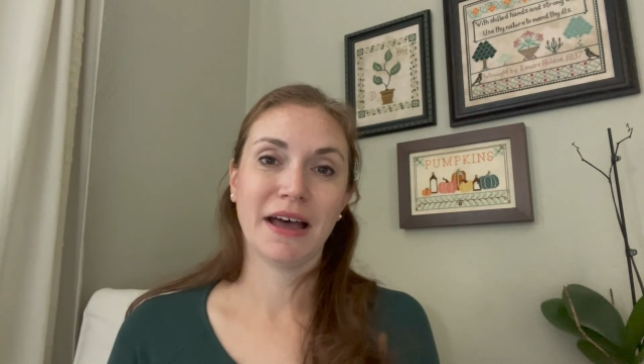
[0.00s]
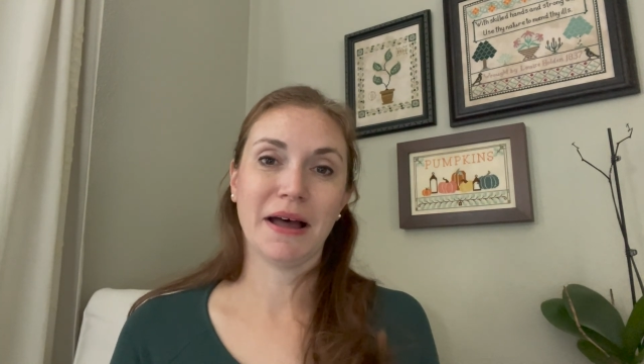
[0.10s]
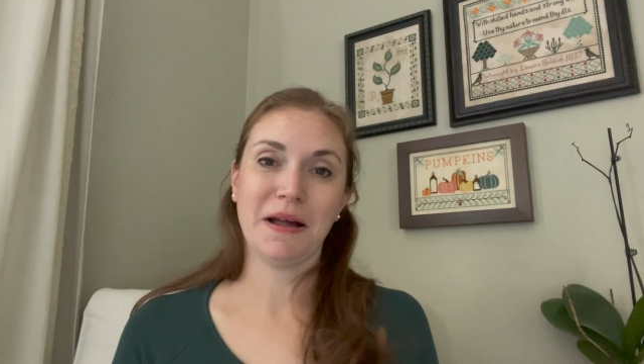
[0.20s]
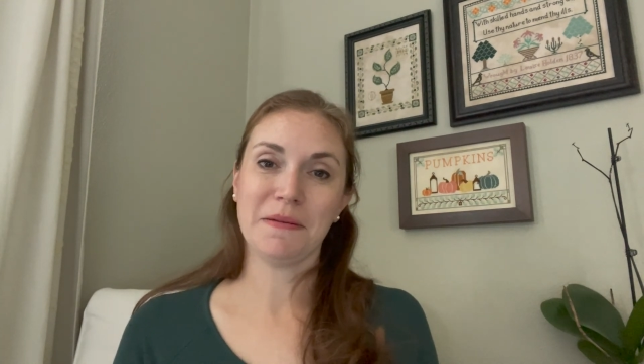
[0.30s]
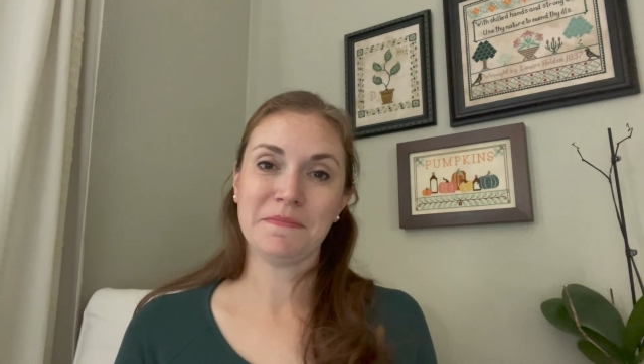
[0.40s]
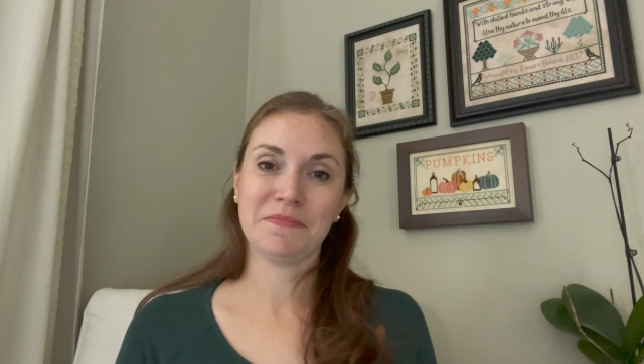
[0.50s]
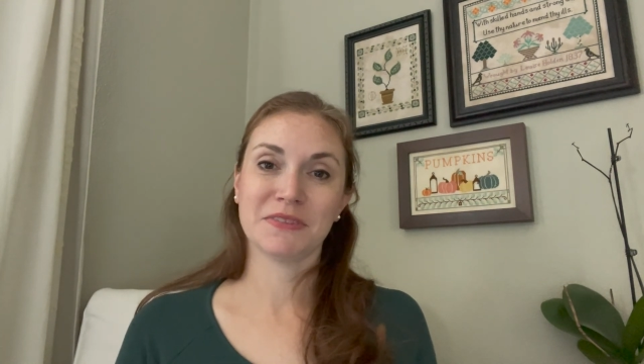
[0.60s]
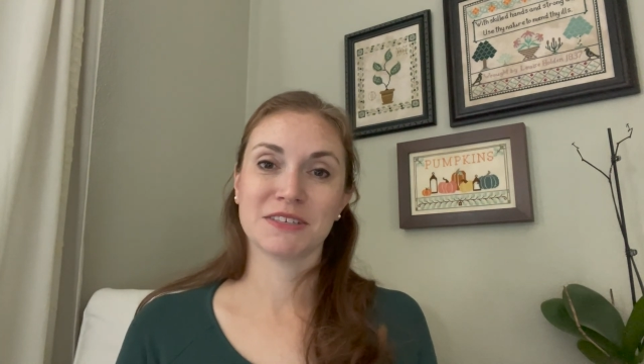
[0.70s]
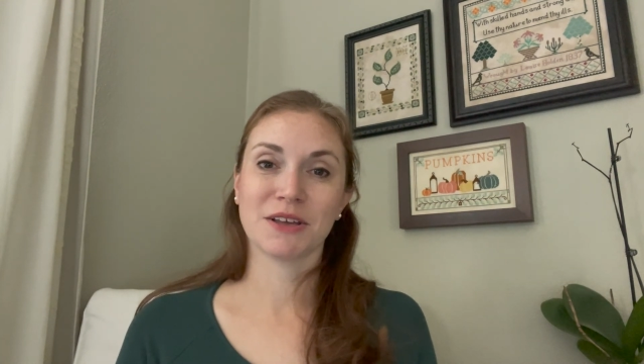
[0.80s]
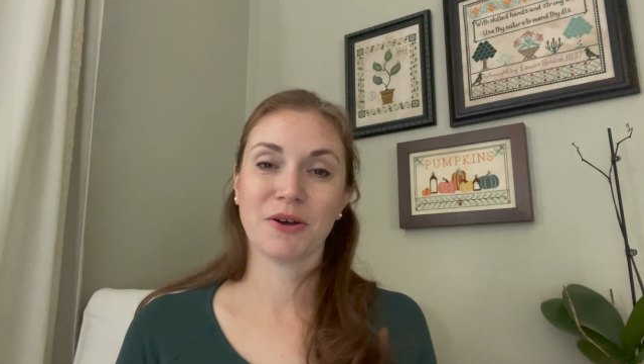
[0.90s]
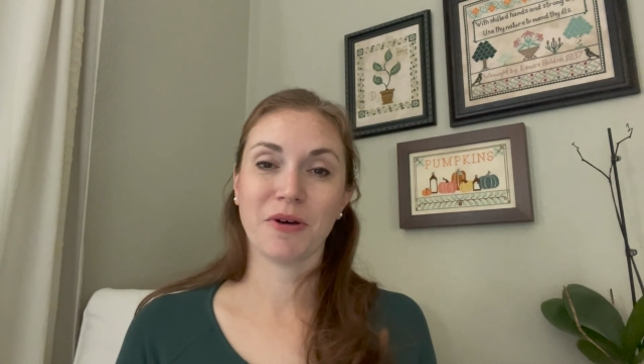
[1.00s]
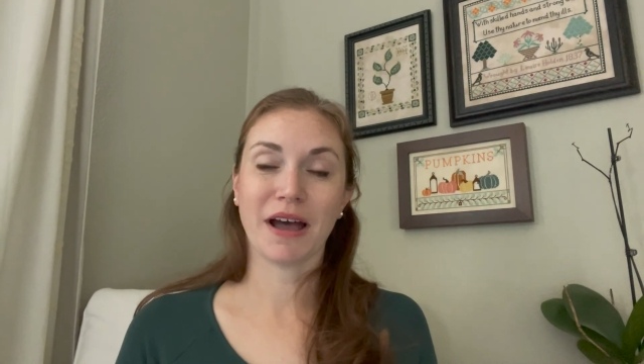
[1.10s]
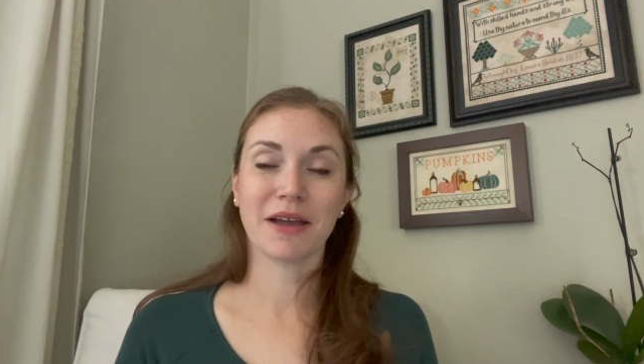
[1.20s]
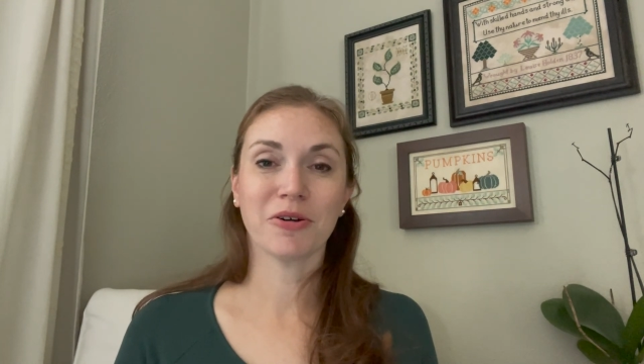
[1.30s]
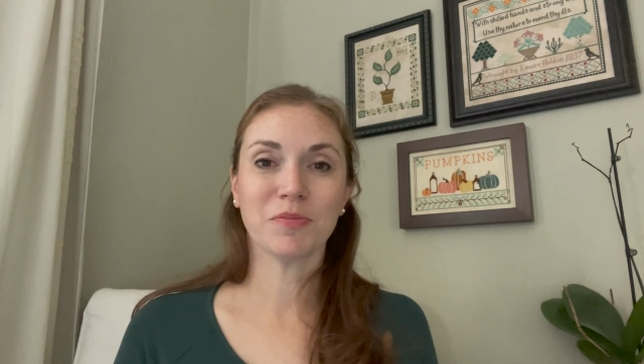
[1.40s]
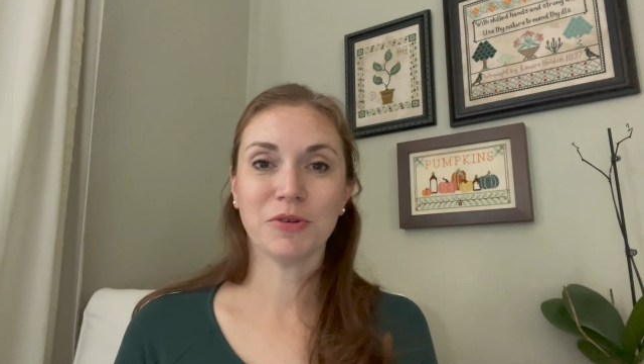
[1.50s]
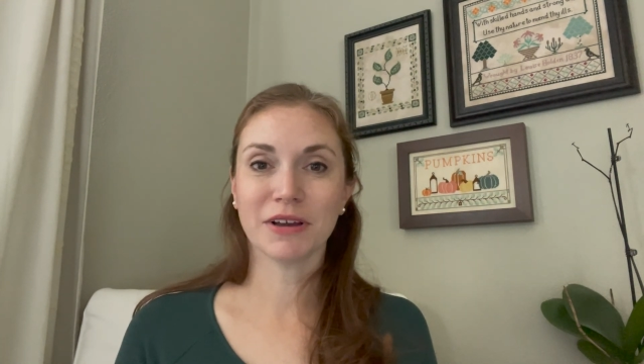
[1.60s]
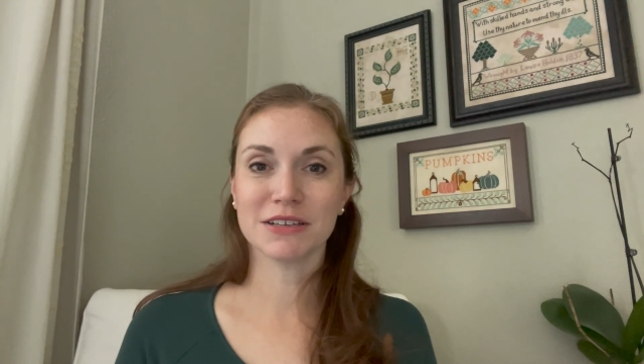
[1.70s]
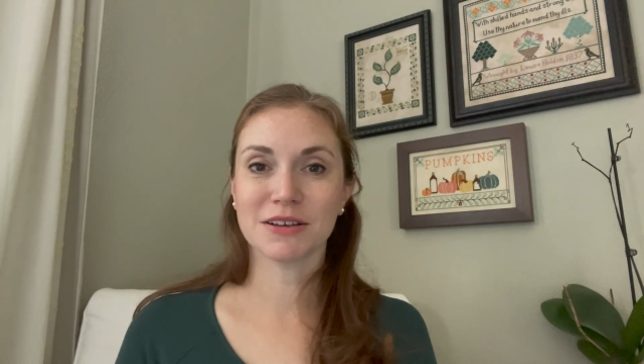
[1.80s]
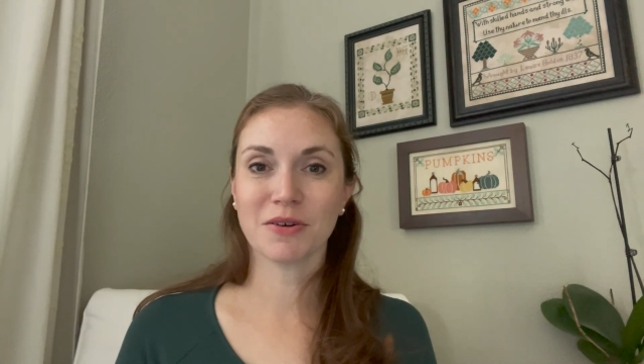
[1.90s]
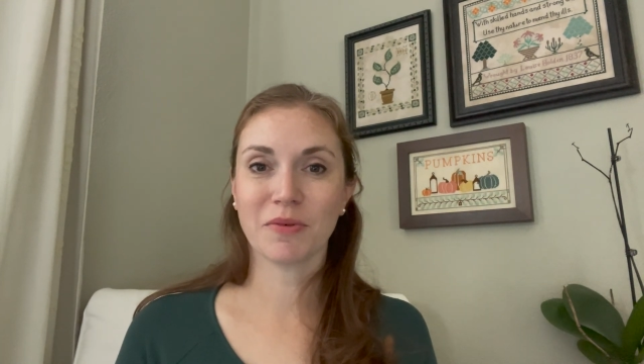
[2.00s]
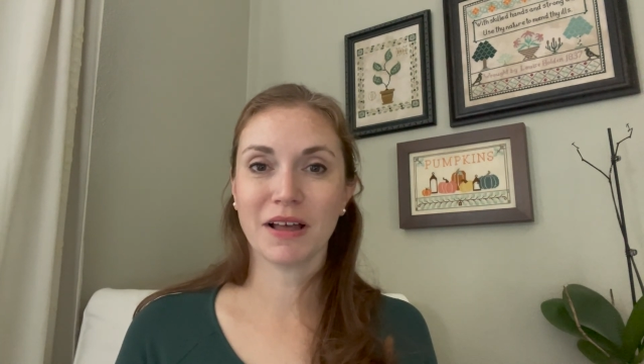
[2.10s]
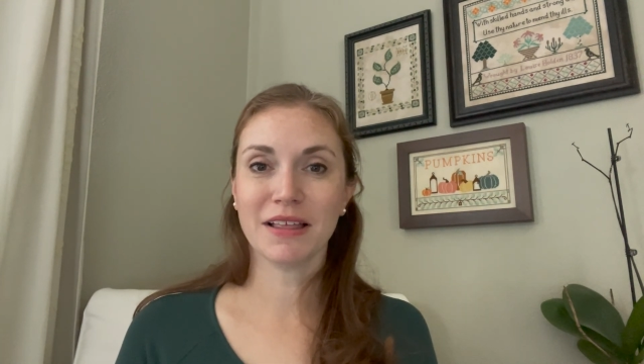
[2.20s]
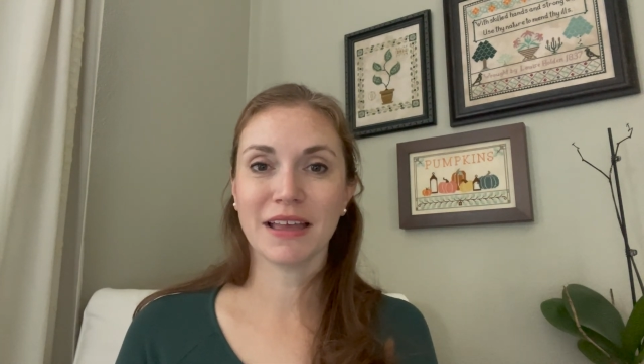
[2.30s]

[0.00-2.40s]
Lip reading: So I hope you guys are well,